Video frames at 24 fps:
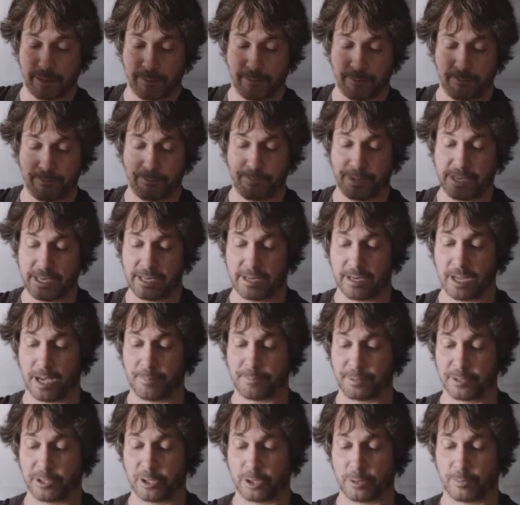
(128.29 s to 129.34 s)
been beaten
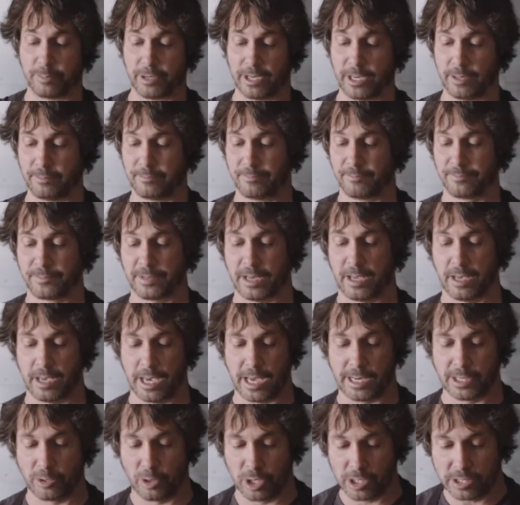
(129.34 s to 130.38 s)
up a little bit.
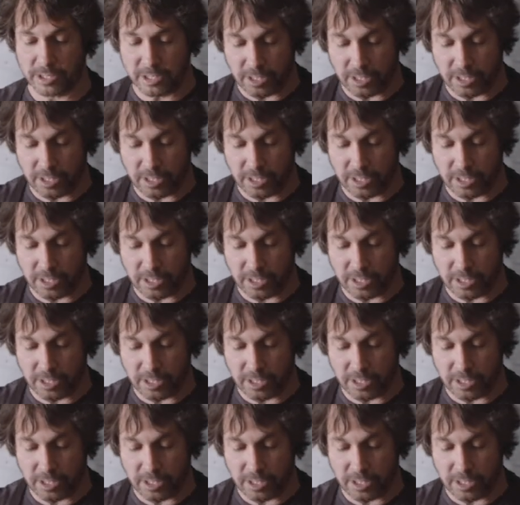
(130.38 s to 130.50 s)
And you